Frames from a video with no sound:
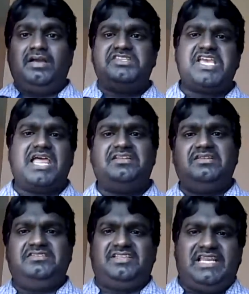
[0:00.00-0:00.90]
A
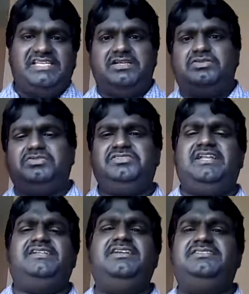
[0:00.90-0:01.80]
channel is a letter, through this
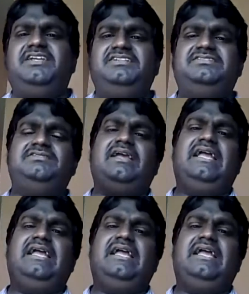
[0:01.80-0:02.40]
letter he sends,